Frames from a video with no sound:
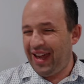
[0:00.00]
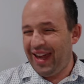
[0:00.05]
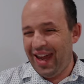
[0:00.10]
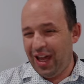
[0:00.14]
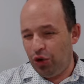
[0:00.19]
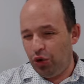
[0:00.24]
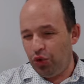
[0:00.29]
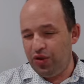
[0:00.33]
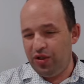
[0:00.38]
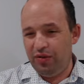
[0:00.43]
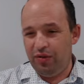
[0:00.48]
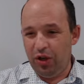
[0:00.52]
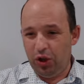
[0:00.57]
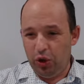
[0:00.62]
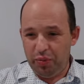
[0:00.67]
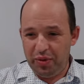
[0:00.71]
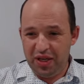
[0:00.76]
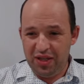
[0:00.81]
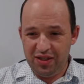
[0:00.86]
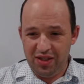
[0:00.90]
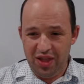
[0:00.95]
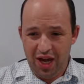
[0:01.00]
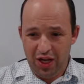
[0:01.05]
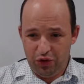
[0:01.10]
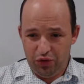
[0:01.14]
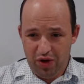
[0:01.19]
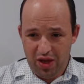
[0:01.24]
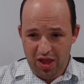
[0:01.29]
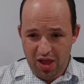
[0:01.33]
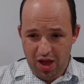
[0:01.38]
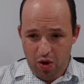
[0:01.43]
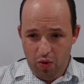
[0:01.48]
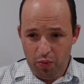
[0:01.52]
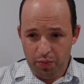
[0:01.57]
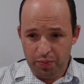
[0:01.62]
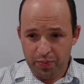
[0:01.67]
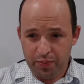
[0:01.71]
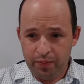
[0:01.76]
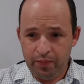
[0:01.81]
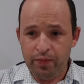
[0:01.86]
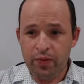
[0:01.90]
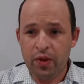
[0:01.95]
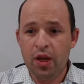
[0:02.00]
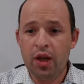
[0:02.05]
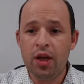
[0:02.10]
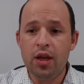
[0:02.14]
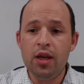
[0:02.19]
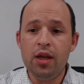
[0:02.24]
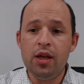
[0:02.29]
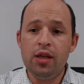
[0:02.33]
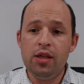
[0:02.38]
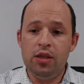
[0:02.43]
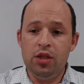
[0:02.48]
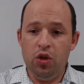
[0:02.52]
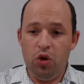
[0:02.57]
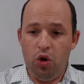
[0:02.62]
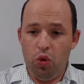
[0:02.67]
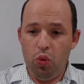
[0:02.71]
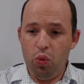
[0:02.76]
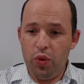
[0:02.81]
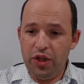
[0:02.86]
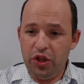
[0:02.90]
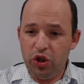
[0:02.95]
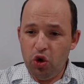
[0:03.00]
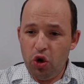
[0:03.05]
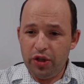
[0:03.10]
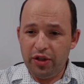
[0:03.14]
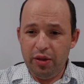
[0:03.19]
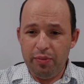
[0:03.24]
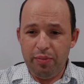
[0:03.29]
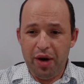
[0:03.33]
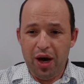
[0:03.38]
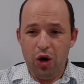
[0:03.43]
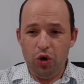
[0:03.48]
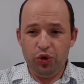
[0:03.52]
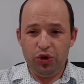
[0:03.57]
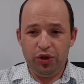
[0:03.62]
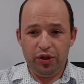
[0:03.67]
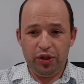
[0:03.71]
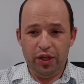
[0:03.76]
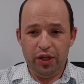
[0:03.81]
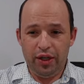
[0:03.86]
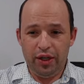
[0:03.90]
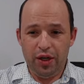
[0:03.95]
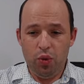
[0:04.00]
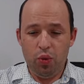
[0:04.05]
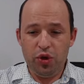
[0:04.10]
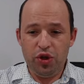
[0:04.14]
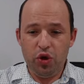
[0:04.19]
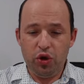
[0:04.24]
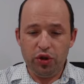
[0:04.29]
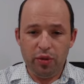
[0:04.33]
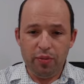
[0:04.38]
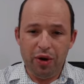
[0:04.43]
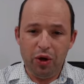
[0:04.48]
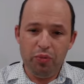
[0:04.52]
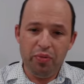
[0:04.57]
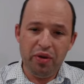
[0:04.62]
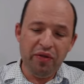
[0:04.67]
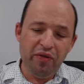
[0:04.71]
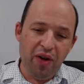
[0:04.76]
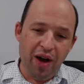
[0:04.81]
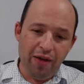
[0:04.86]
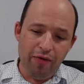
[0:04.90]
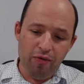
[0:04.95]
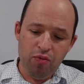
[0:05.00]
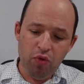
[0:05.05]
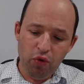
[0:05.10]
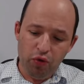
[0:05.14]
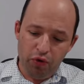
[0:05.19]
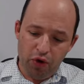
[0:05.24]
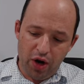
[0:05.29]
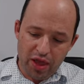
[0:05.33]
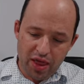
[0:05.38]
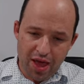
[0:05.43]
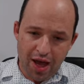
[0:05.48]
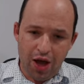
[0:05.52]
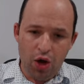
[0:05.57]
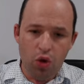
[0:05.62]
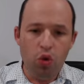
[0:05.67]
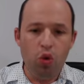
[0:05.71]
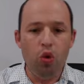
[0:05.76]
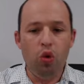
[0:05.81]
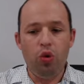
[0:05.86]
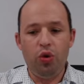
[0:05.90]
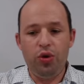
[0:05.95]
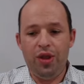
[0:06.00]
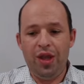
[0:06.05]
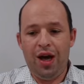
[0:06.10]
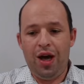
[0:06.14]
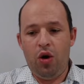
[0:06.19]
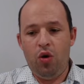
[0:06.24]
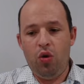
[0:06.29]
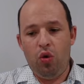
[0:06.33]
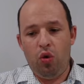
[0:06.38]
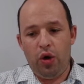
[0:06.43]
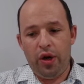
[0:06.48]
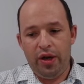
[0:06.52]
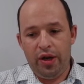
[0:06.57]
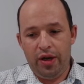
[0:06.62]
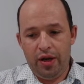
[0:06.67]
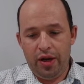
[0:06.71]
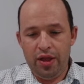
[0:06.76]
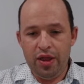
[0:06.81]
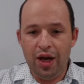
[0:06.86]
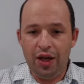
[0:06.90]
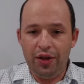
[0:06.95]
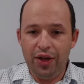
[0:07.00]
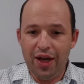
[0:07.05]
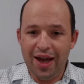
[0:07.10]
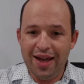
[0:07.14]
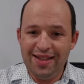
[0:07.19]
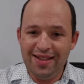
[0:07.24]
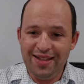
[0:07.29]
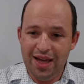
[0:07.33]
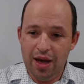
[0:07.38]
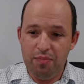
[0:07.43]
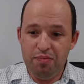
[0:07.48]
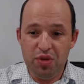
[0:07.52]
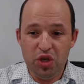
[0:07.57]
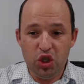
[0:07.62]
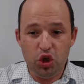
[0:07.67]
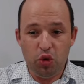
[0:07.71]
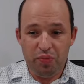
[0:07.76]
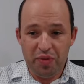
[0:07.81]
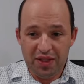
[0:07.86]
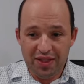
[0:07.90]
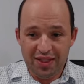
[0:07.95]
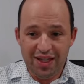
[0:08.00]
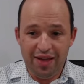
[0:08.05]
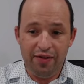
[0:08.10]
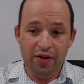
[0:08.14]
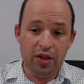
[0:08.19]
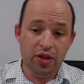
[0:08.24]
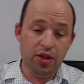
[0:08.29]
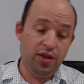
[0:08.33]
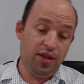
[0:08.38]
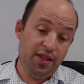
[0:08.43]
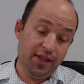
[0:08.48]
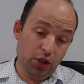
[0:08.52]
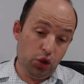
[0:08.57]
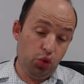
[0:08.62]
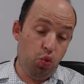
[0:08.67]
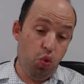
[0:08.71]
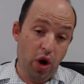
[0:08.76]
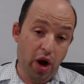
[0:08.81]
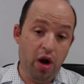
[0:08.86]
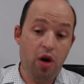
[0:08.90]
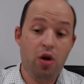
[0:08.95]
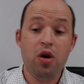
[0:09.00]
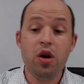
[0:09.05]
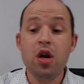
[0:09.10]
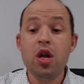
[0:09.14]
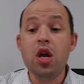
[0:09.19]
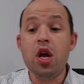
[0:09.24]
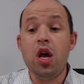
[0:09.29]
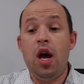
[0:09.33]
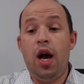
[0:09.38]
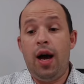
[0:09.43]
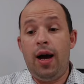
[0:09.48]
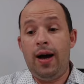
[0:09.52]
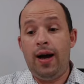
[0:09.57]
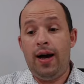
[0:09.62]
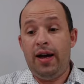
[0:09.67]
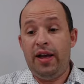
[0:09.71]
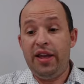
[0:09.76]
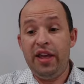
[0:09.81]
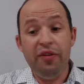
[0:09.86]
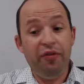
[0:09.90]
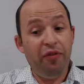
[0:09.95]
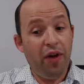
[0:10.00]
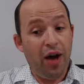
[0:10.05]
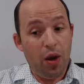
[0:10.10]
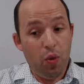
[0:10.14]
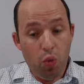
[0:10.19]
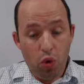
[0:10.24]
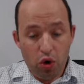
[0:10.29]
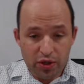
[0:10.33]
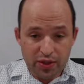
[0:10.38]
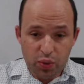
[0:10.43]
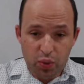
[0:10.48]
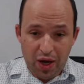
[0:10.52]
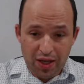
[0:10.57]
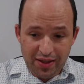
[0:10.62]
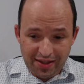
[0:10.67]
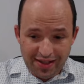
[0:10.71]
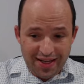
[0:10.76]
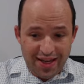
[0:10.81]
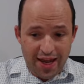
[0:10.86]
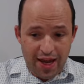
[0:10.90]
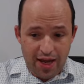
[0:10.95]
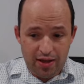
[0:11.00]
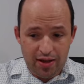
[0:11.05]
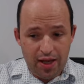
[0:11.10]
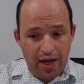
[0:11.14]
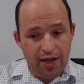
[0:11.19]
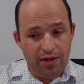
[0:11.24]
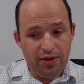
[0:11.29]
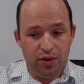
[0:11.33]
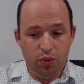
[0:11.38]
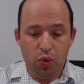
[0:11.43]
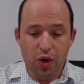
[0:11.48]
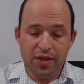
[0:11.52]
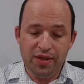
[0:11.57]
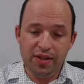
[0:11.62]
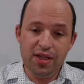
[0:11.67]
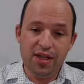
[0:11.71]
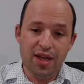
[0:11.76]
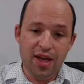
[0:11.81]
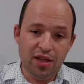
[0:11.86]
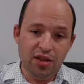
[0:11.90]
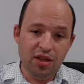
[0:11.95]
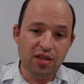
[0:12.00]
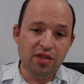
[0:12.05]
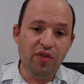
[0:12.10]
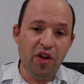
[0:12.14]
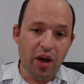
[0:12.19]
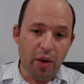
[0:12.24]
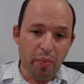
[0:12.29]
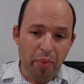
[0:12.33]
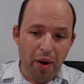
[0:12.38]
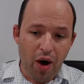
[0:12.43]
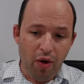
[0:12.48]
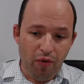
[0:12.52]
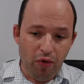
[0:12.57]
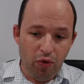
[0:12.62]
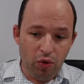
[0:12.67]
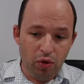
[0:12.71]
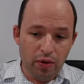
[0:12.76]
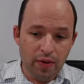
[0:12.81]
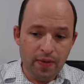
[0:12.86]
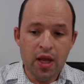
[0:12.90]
cannot develop his knight right now. So we talked about b5 move right now. Now another idea, bishop e7. This is where e5 works once again, and once again it's very powerful.